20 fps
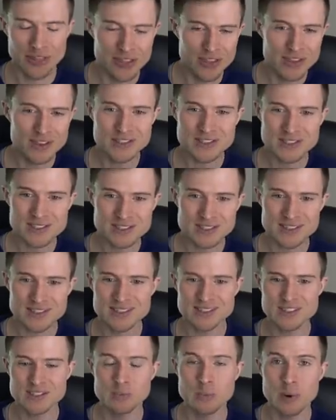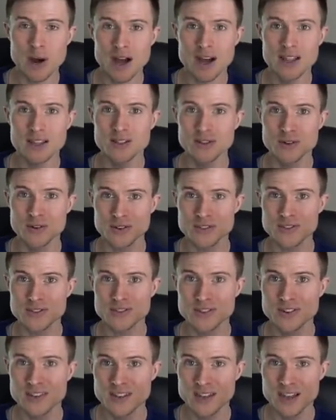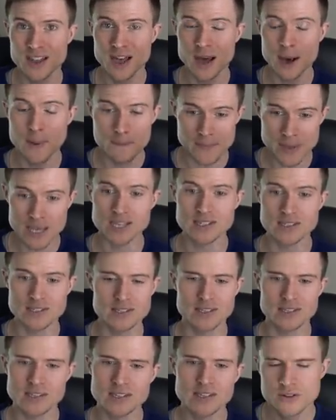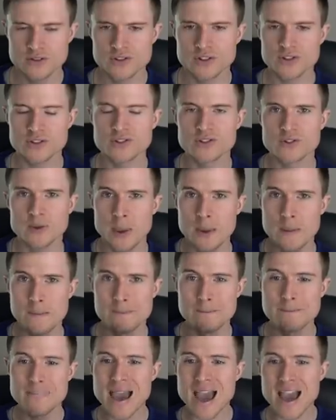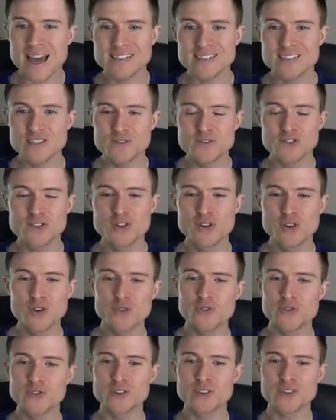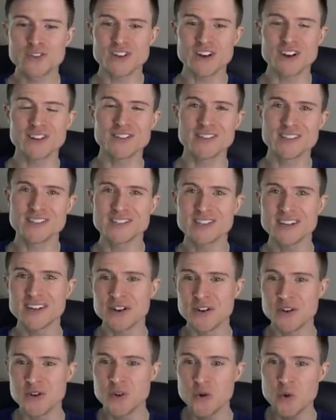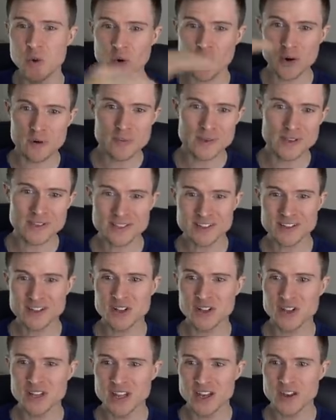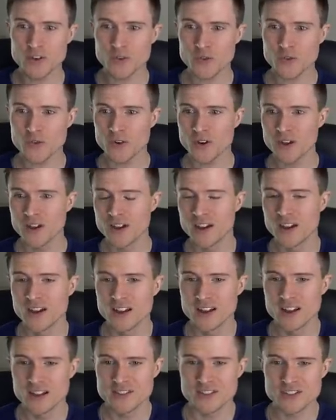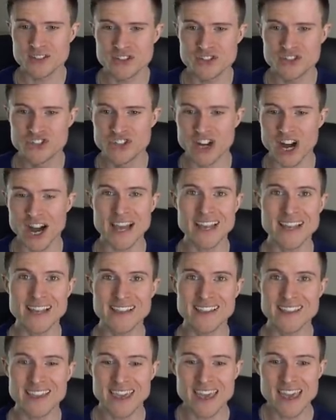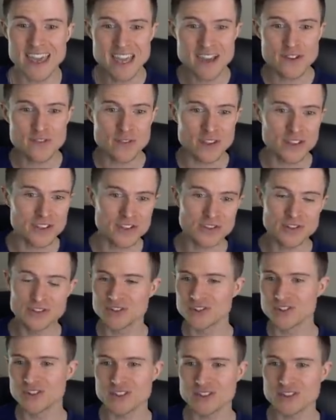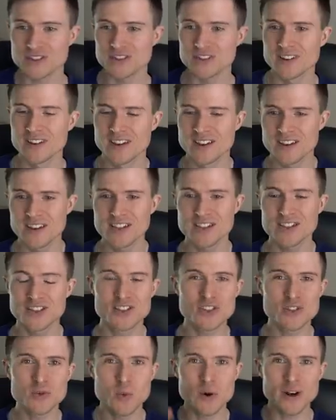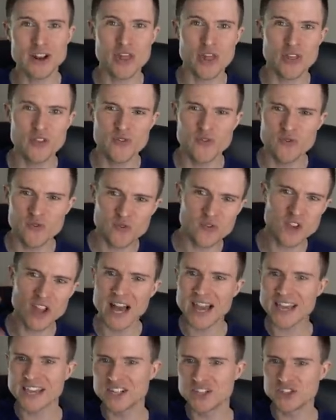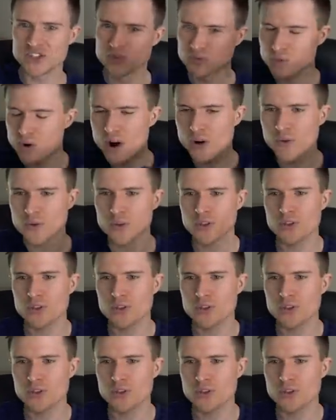this spot looks amazing. Just massive tufas on this enormous cliff, this giant cave that you can just, you just want to fly a drone